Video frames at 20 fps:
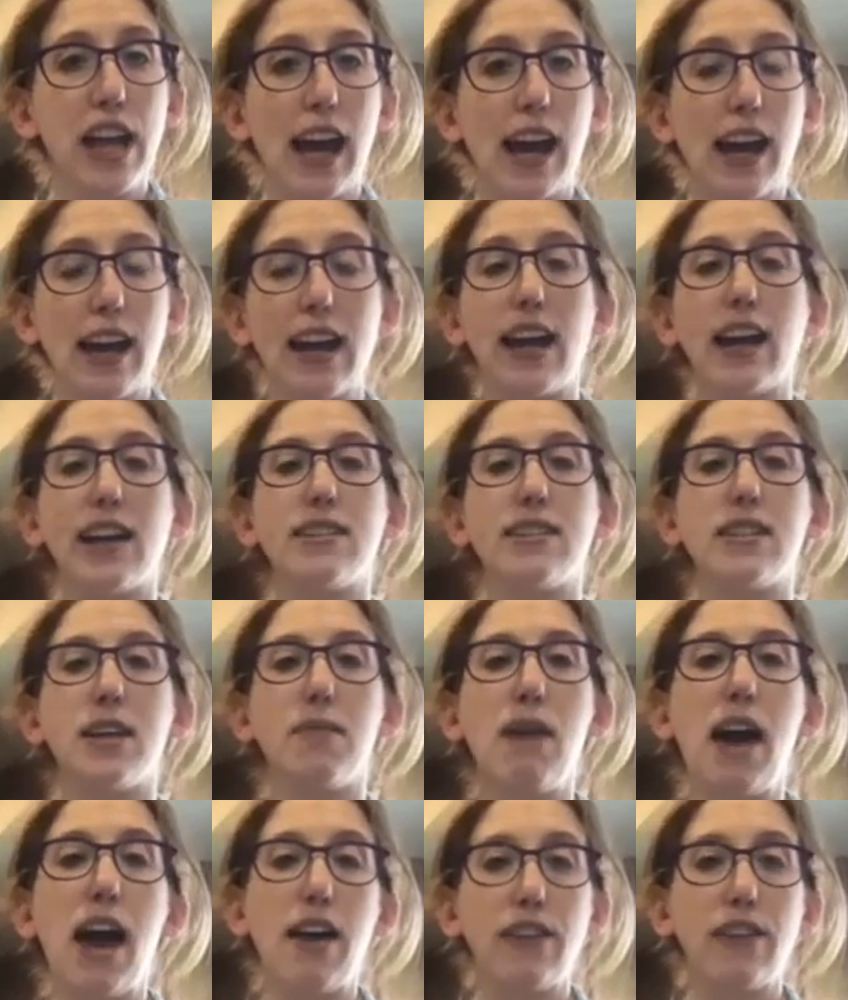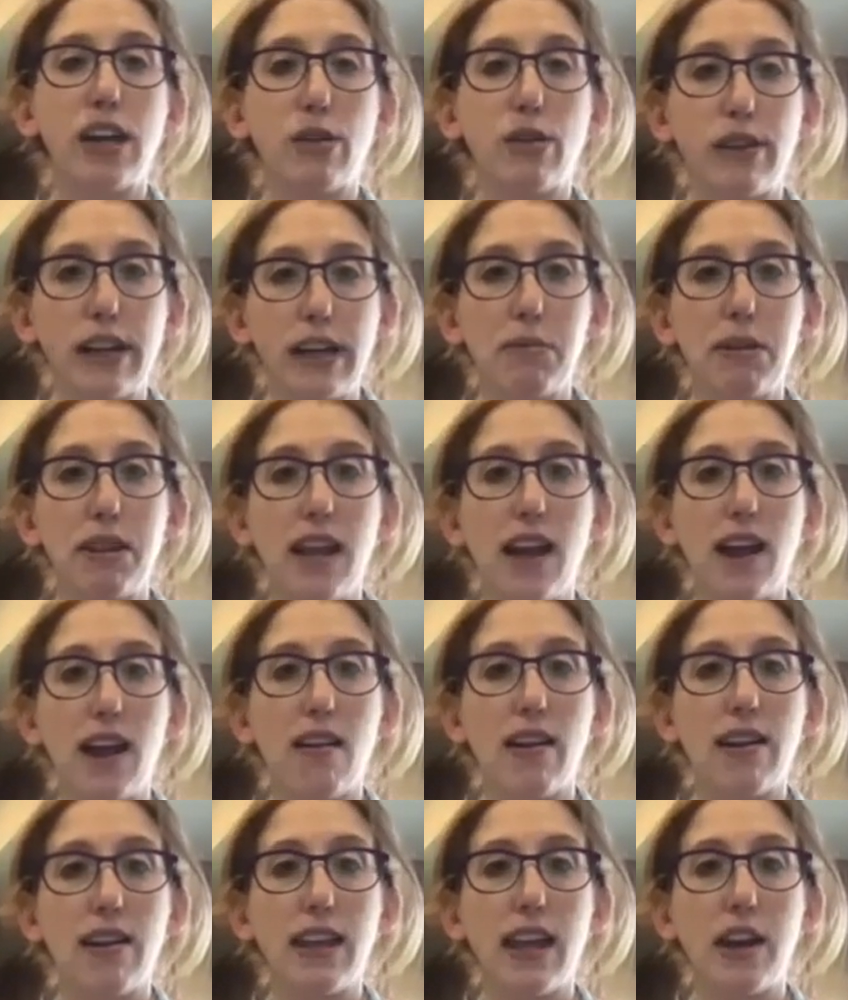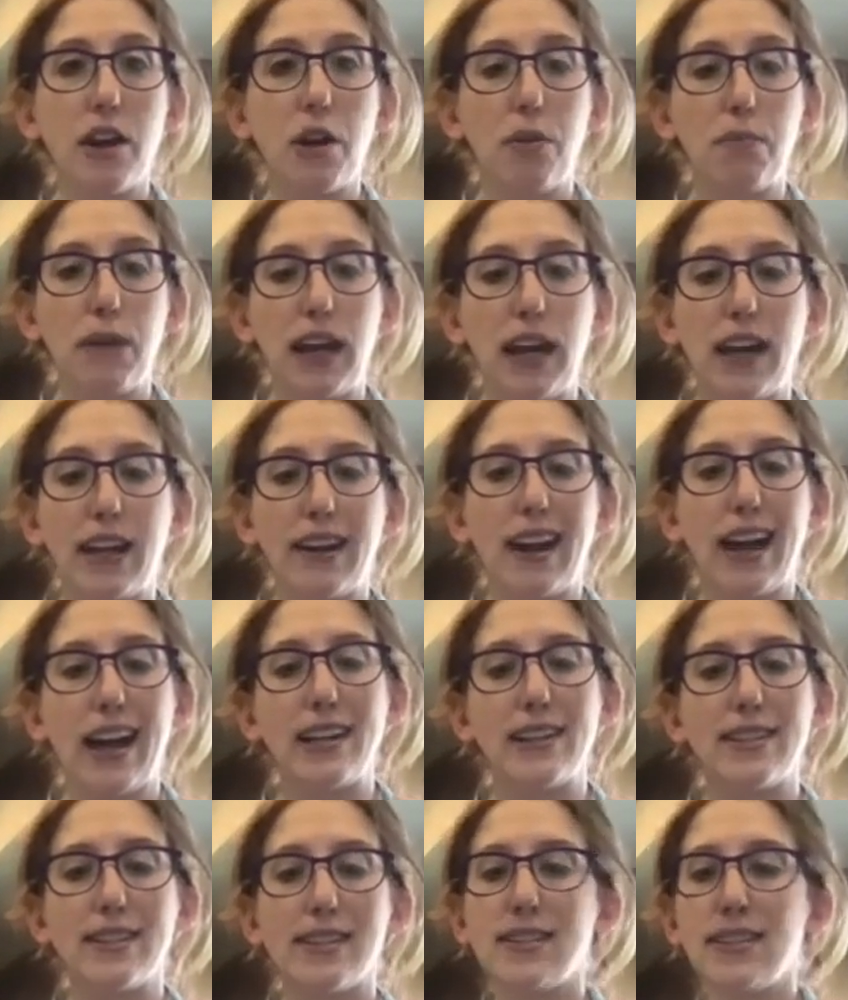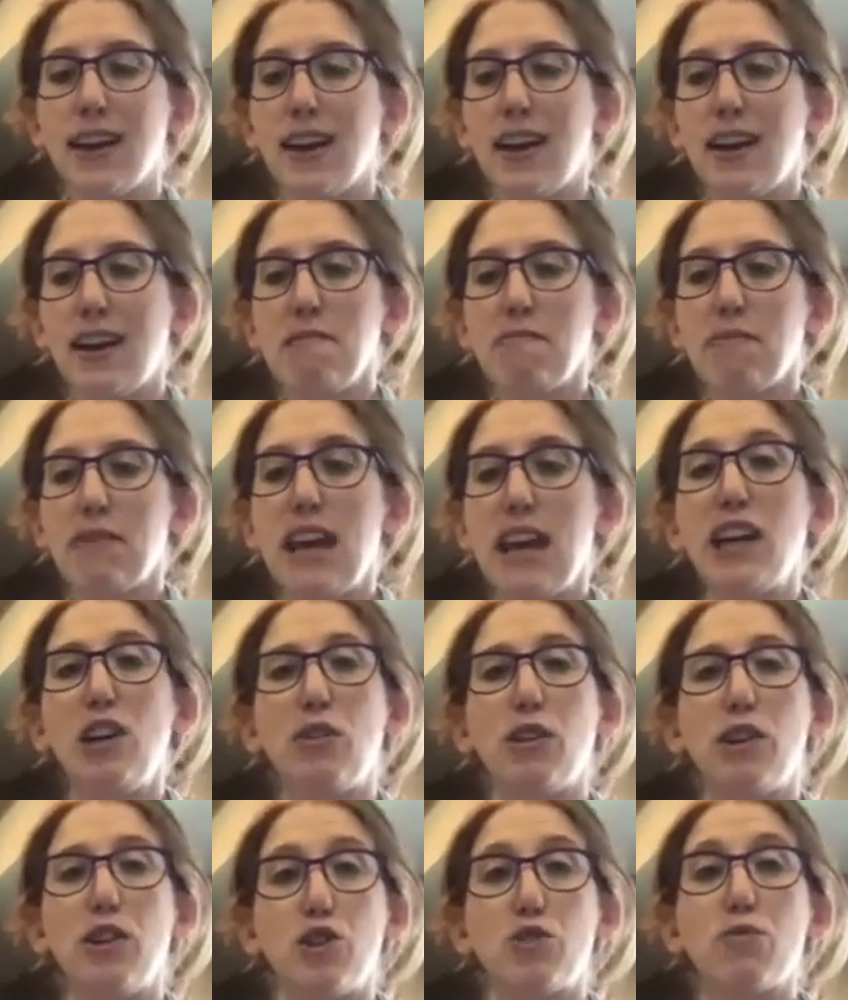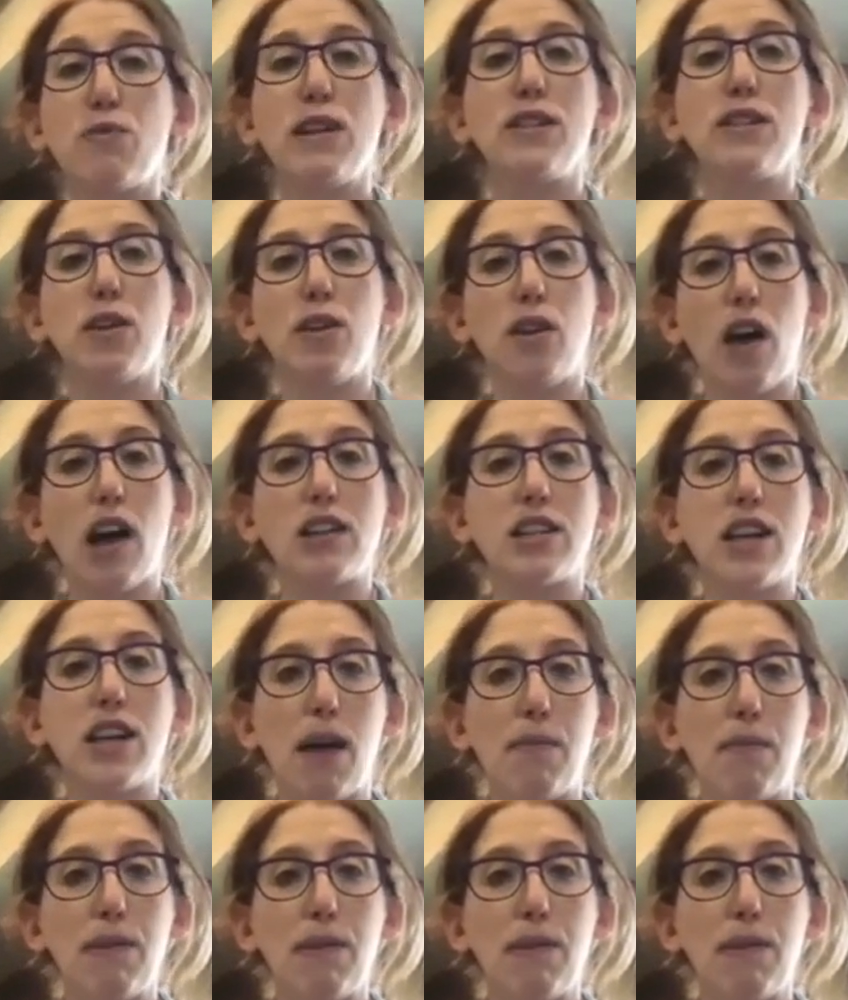adding some heavy cream in there, and then it'll be a nice thing you can drizzle on top of